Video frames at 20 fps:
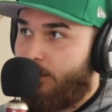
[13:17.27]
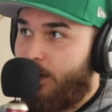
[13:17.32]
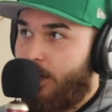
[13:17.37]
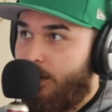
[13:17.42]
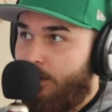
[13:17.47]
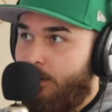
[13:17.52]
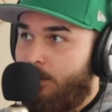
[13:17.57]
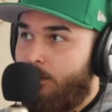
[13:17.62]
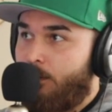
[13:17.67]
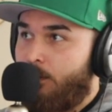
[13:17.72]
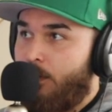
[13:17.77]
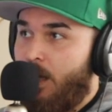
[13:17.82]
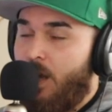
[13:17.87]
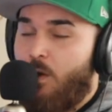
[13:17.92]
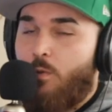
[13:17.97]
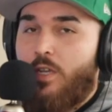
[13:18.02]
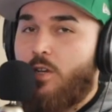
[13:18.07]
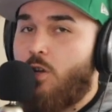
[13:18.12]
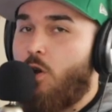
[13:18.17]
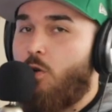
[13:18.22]
right?
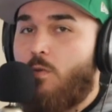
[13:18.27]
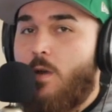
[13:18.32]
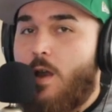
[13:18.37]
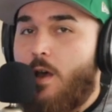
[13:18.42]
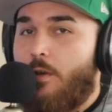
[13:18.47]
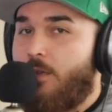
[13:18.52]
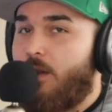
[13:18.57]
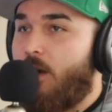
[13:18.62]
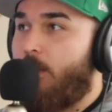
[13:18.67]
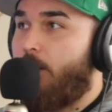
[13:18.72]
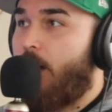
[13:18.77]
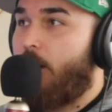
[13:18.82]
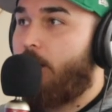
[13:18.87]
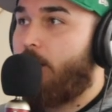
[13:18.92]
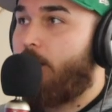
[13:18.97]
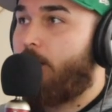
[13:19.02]
And we know nothing about him.